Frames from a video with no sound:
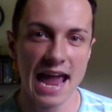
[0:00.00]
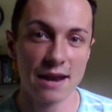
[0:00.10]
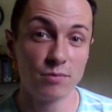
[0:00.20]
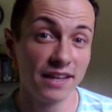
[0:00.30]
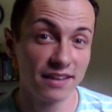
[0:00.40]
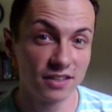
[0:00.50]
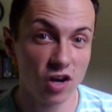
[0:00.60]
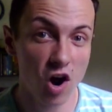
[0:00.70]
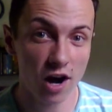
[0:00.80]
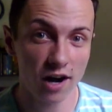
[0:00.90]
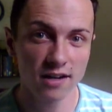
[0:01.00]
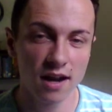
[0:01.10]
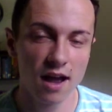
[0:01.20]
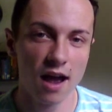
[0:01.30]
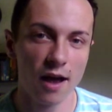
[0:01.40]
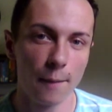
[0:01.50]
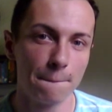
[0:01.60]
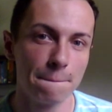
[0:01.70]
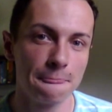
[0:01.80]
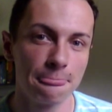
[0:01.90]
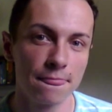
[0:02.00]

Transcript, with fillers: and play the guitar. Um,